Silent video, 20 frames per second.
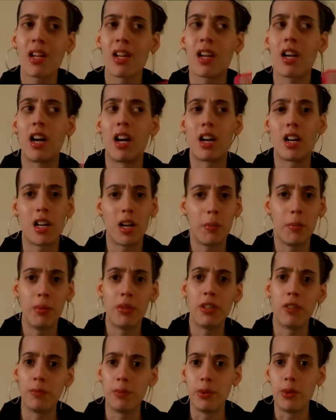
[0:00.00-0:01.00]
a
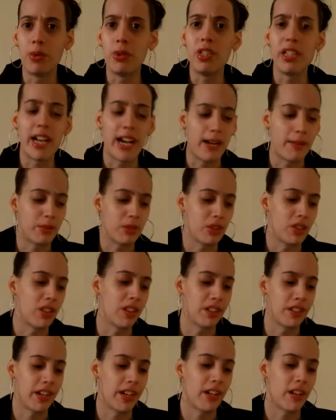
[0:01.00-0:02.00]
couple of beauty apps
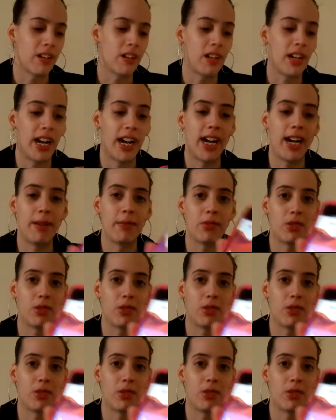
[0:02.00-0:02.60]
on there. I have